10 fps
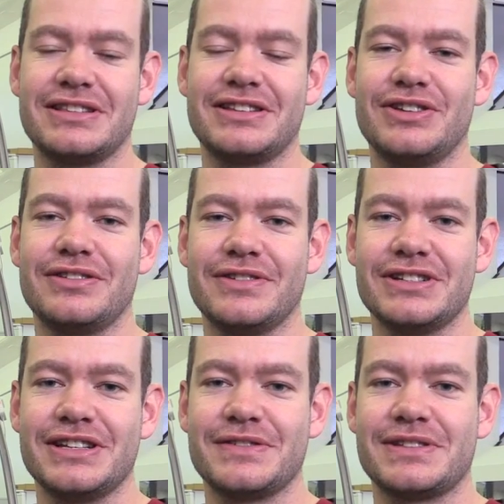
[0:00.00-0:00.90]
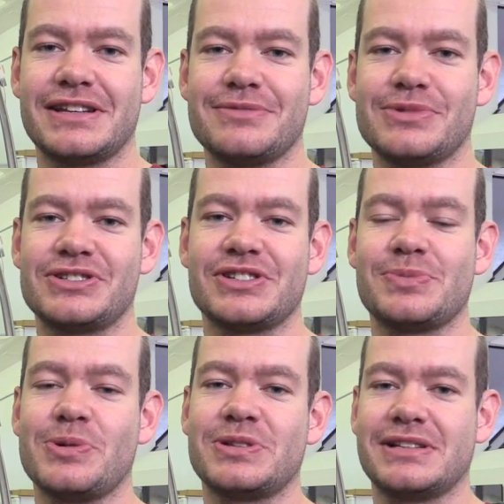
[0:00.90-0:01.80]
the University of Stellenbosch's
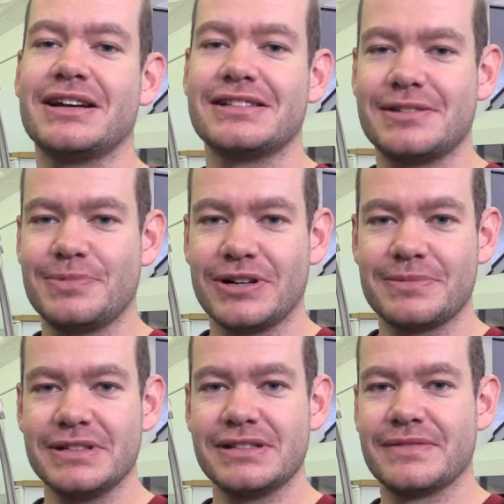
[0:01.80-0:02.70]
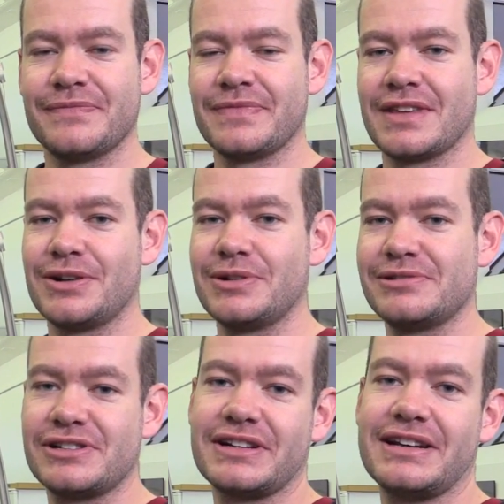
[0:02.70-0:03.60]
Sports Science Department, where
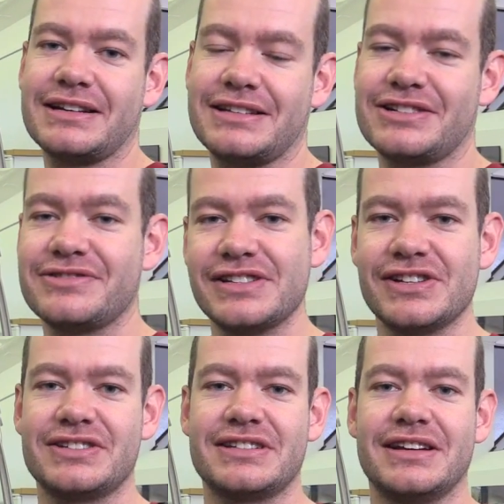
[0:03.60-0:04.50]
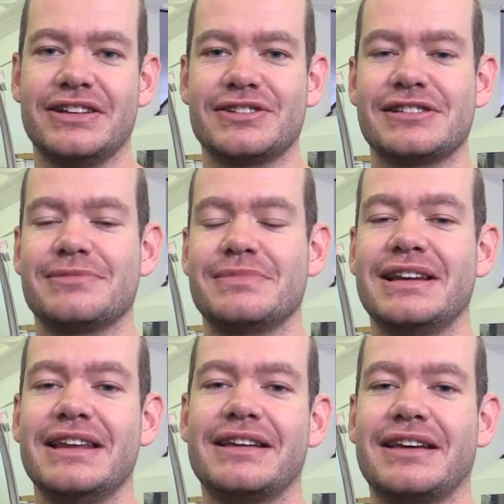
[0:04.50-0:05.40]
we're conducting a research study on some
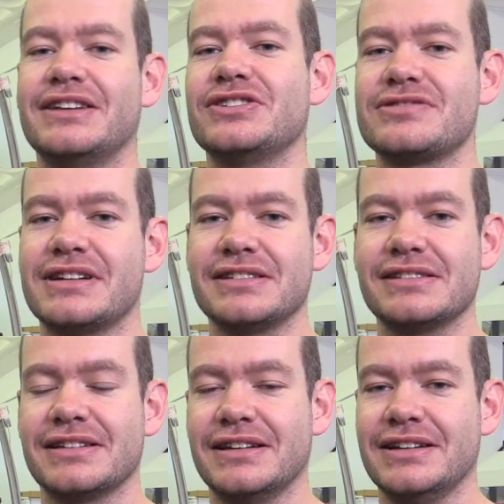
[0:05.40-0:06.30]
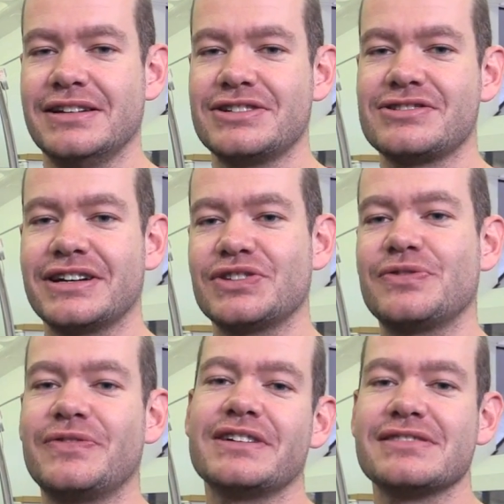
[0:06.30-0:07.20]
elite Kenyan runners, trying
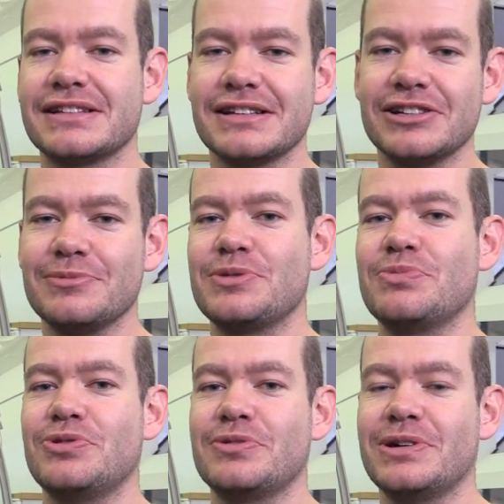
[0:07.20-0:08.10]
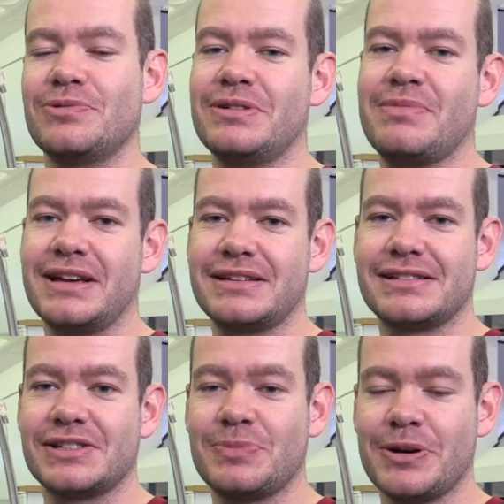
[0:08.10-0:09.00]
to figure out a little bit more about what makes
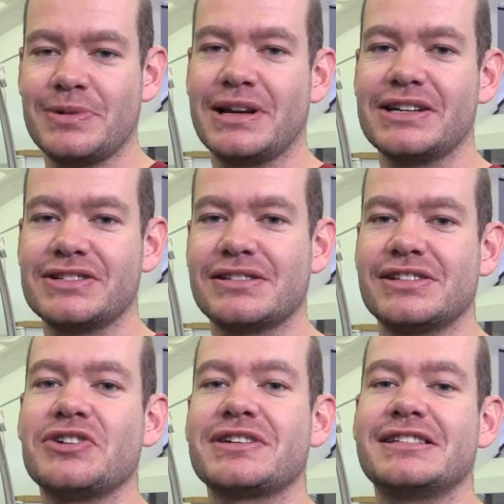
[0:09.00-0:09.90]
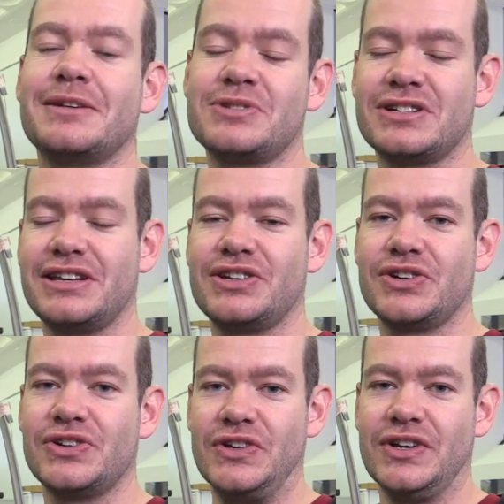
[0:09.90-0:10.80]
this population so exceptionally
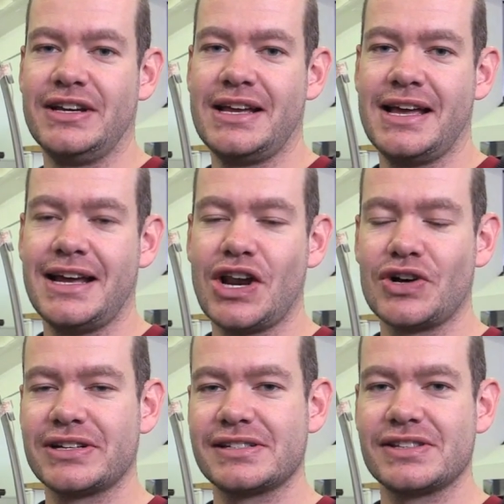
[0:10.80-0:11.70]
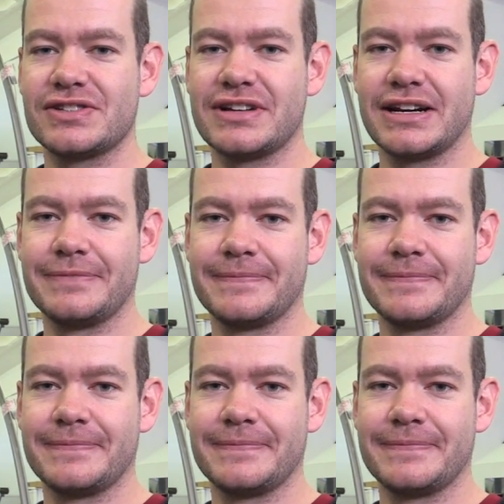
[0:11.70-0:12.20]
good at long distance running.